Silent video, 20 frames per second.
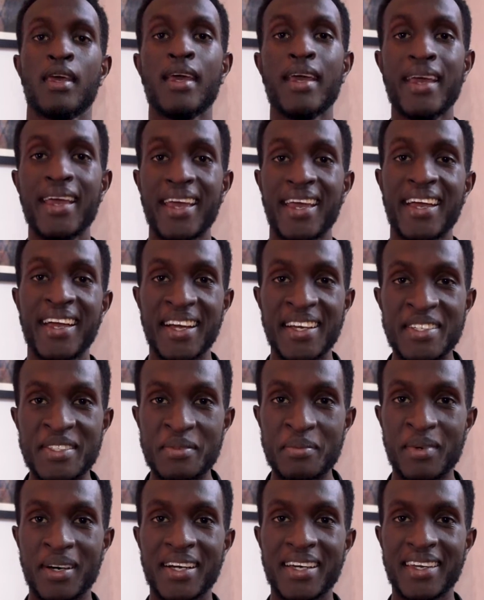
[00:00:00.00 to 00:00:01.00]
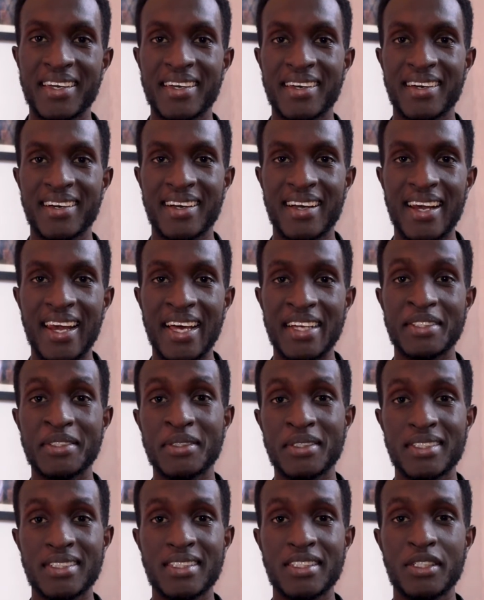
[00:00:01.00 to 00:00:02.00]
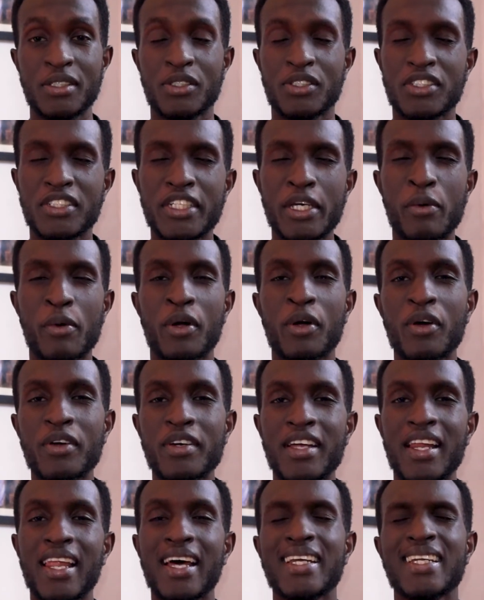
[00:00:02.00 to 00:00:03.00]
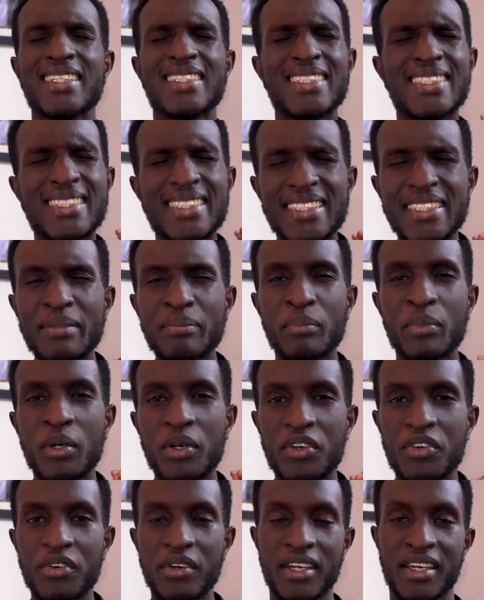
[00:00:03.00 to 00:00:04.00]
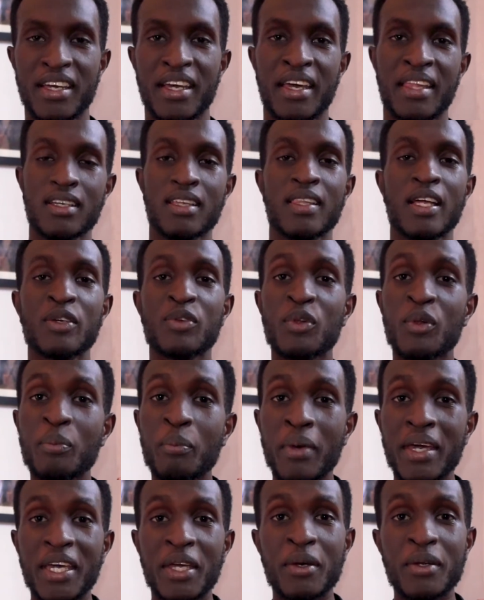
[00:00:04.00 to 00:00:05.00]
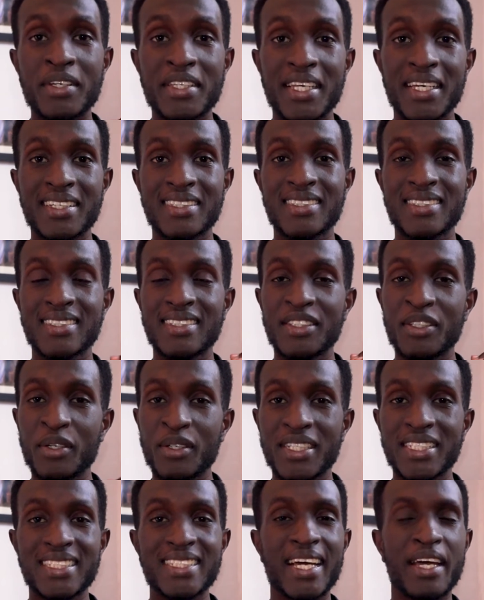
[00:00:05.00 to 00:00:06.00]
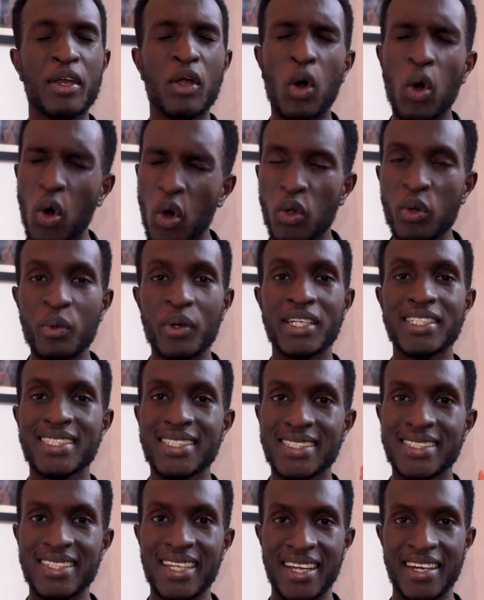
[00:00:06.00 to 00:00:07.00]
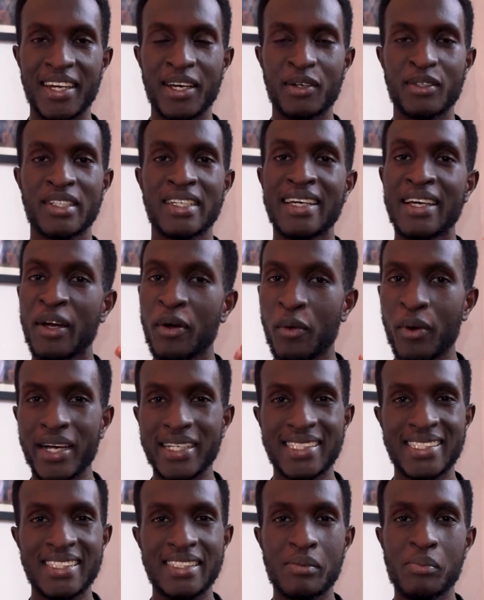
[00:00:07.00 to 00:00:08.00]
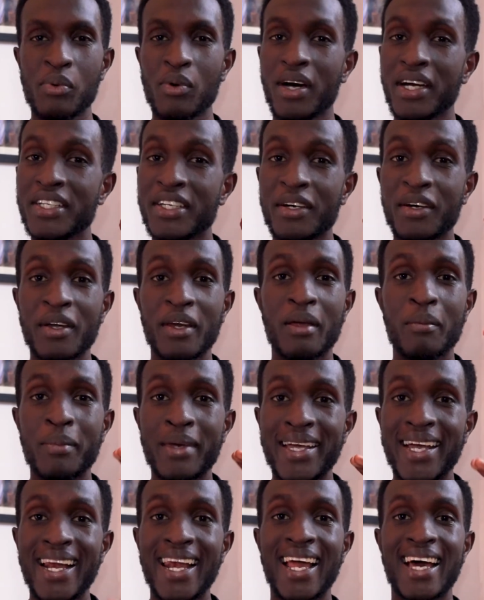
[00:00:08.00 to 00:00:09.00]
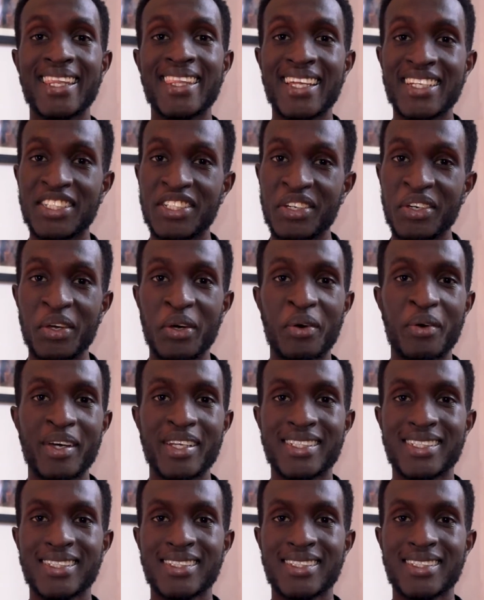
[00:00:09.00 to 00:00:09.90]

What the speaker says: Hey guys, Mark here. Glad to see you. Today we're going to learn a simple trick that will make your text in your design always stand out. Quite simple, and you're going to be glad that you know it.